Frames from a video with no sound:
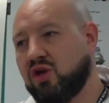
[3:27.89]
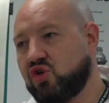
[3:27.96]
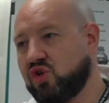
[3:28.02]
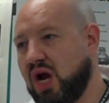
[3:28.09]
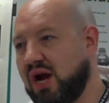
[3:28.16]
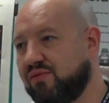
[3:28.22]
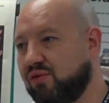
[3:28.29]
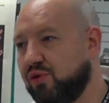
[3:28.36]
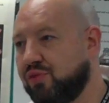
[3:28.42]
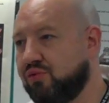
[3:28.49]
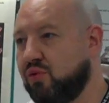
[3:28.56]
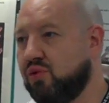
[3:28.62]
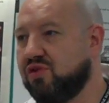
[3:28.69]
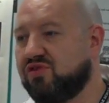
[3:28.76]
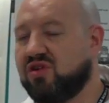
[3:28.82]
could travel
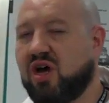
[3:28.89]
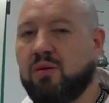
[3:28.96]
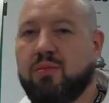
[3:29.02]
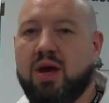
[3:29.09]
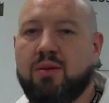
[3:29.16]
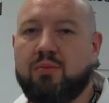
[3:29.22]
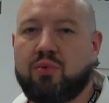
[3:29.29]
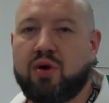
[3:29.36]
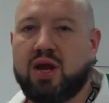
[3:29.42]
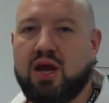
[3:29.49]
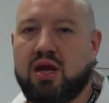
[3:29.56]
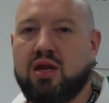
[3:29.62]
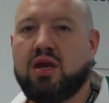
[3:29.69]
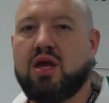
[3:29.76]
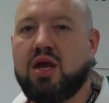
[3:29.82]
through the cell
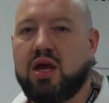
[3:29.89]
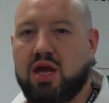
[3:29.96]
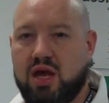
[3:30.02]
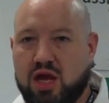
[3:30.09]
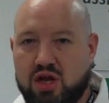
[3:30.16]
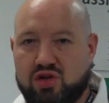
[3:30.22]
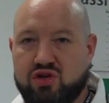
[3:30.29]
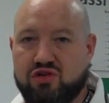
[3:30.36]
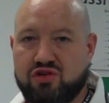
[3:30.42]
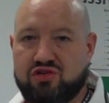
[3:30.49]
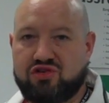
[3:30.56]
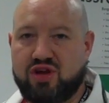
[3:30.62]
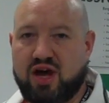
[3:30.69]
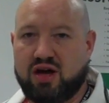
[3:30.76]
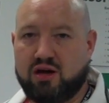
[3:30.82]
membrane into the
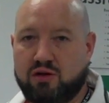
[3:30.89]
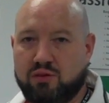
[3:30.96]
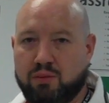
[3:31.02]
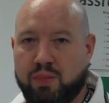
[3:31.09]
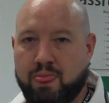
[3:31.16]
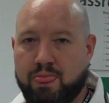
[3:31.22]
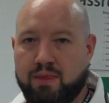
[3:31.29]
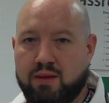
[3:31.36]
cell.